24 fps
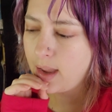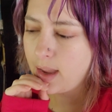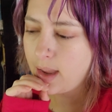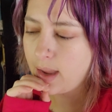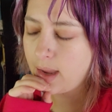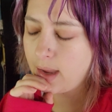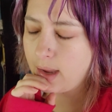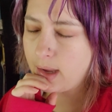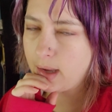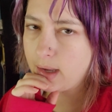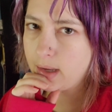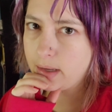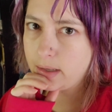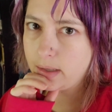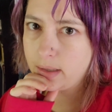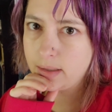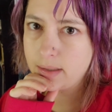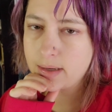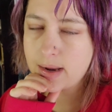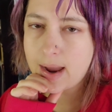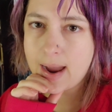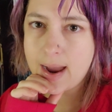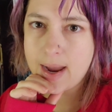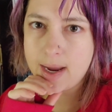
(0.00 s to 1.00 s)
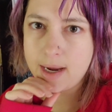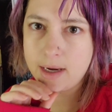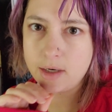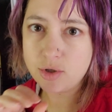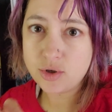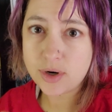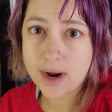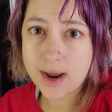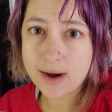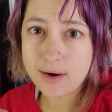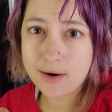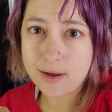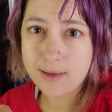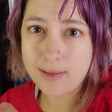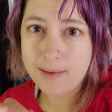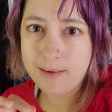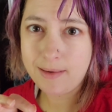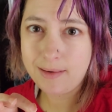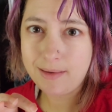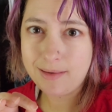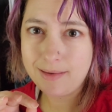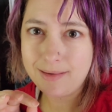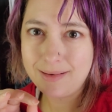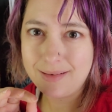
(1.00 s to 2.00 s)
and I tried
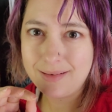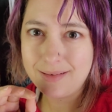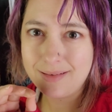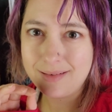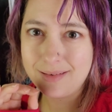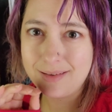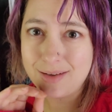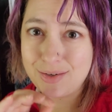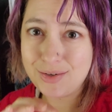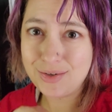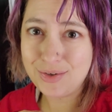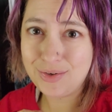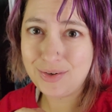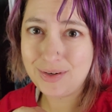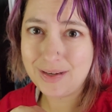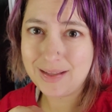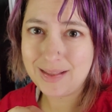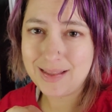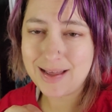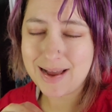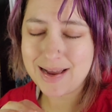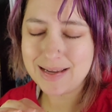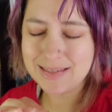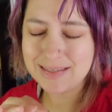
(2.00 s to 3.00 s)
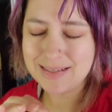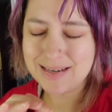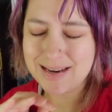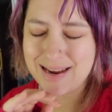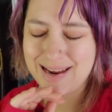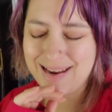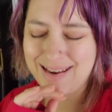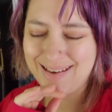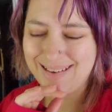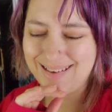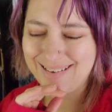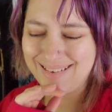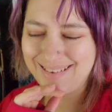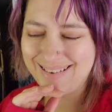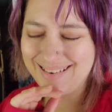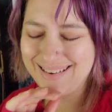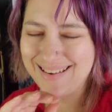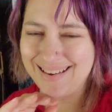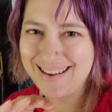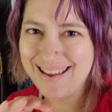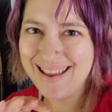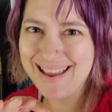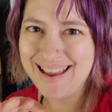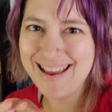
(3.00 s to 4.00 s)
on the tunic last night
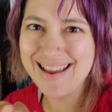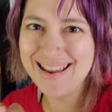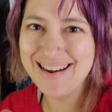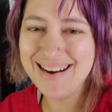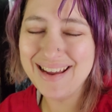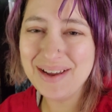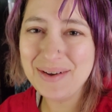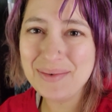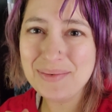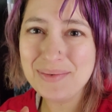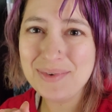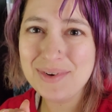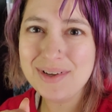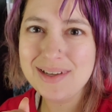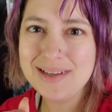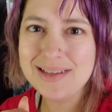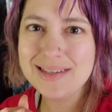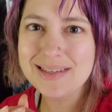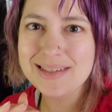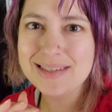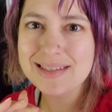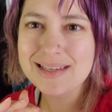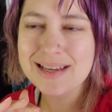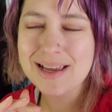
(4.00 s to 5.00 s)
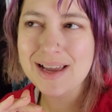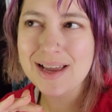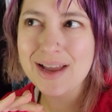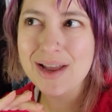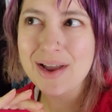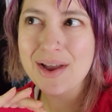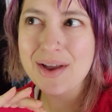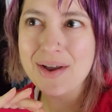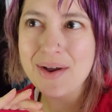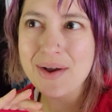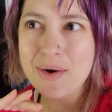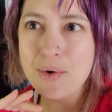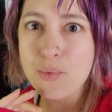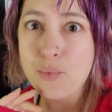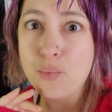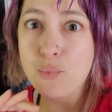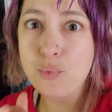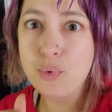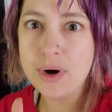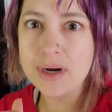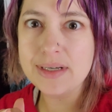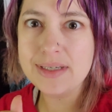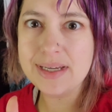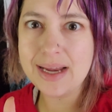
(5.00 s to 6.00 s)
and it was
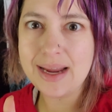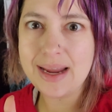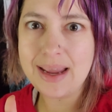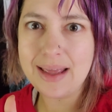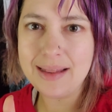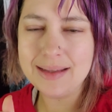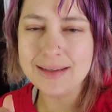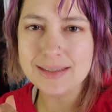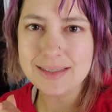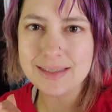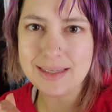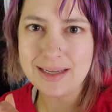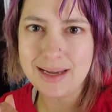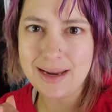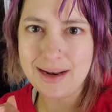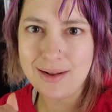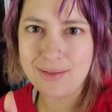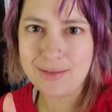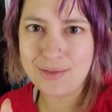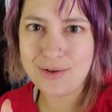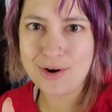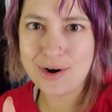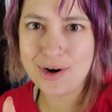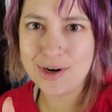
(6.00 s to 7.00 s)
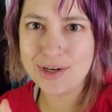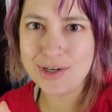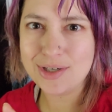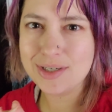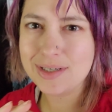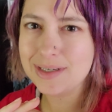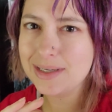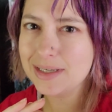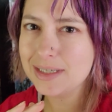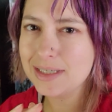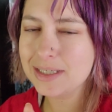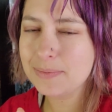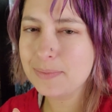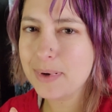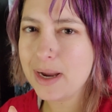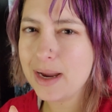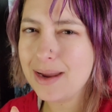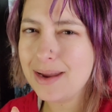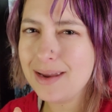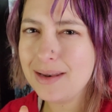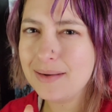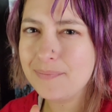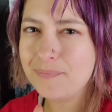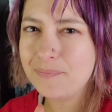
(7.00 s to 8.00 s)
ridiculously large.
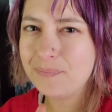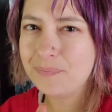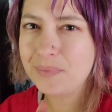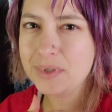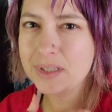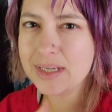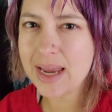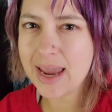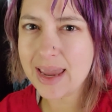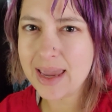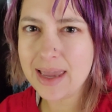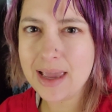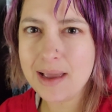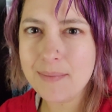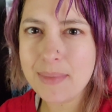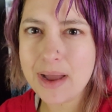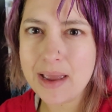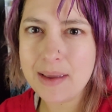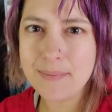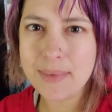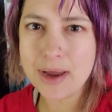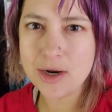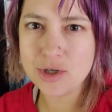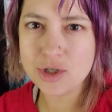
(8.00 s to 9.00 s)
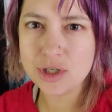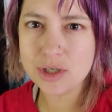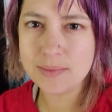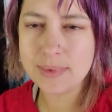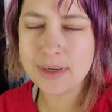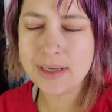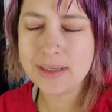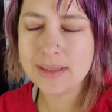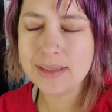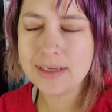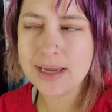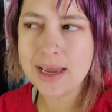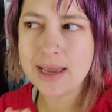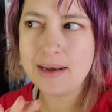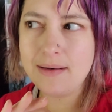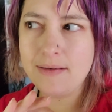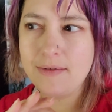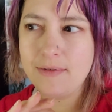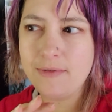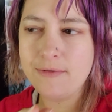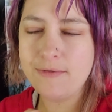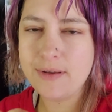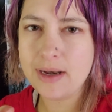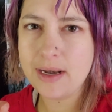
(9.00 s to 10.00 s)
Despite taking my measurements
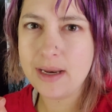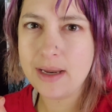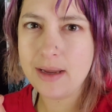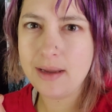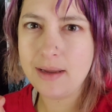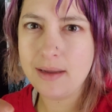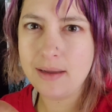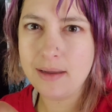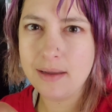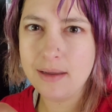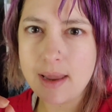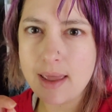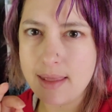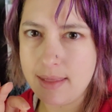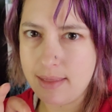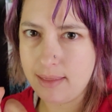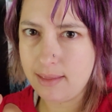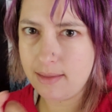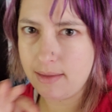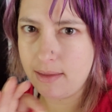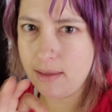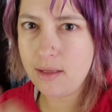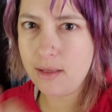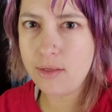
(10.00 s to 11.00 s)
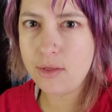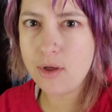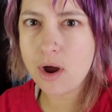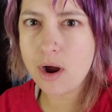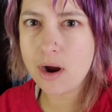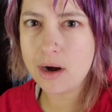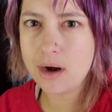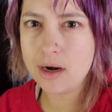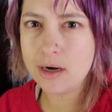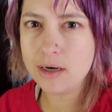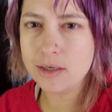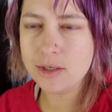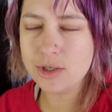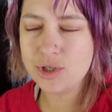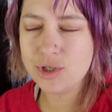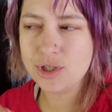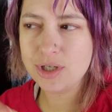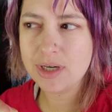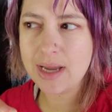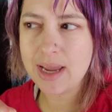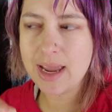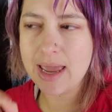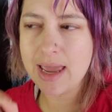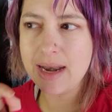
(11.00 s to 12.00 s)
and fitting in the
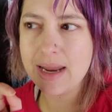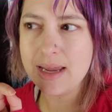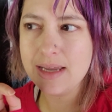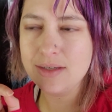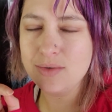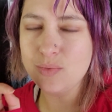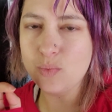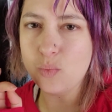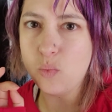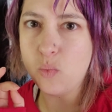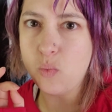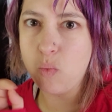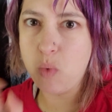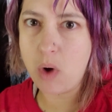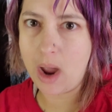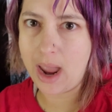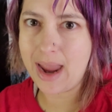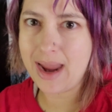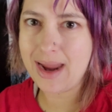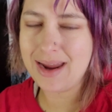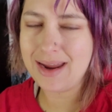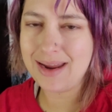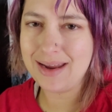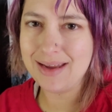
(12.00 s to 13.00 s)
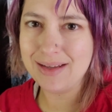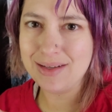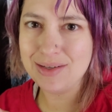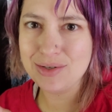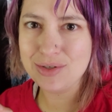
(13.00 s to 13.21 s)
large, it is way